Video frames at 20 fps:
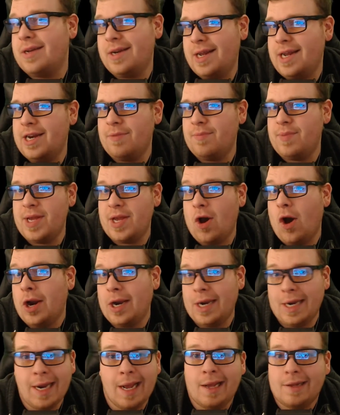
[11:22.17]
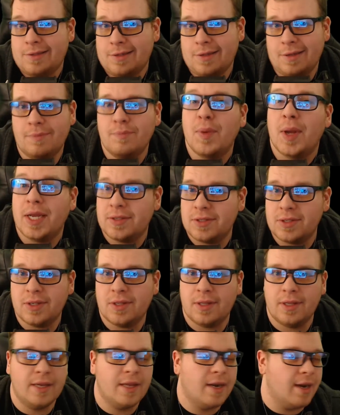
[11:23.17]
need to be on a desk,
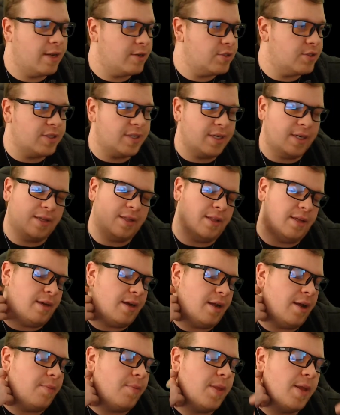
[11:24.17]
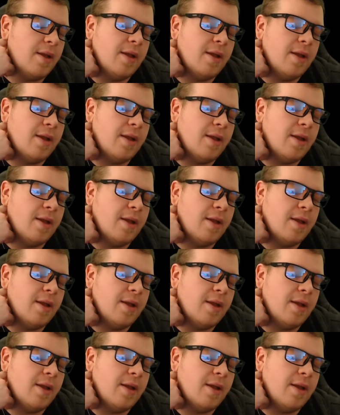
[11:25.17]
basically, and I just need to clean it up.